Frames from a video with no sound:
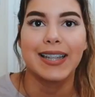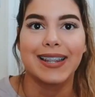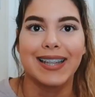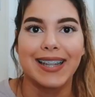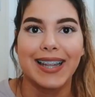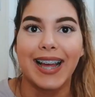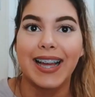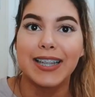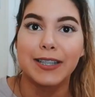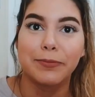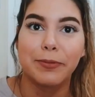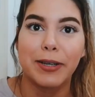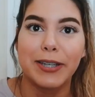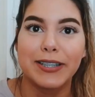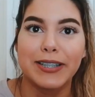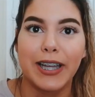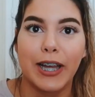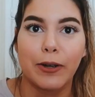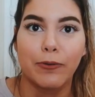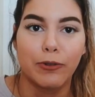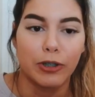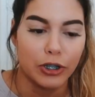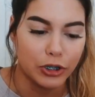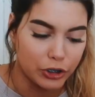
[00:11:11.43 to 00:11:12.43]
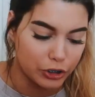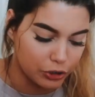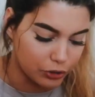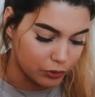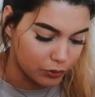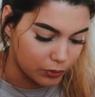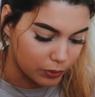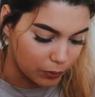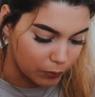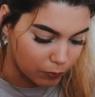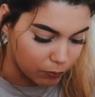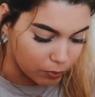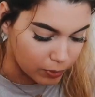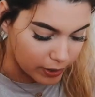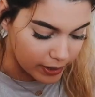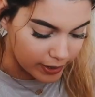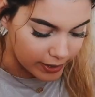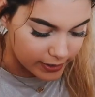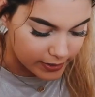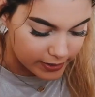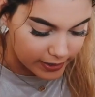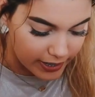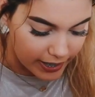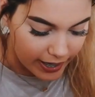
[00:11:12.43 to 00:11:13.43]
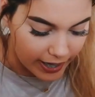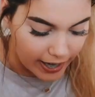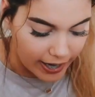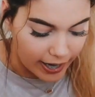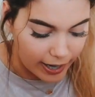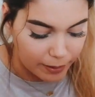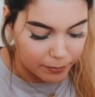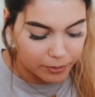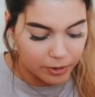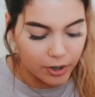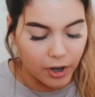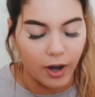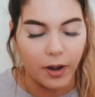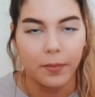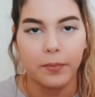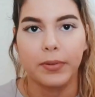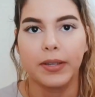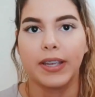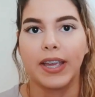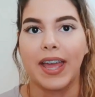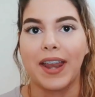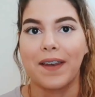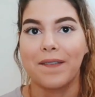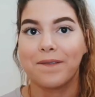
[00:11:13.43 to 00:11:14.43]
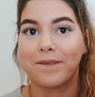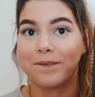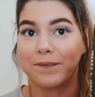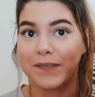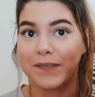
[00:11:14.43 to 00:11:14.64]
The last place I went to was Abercrombie and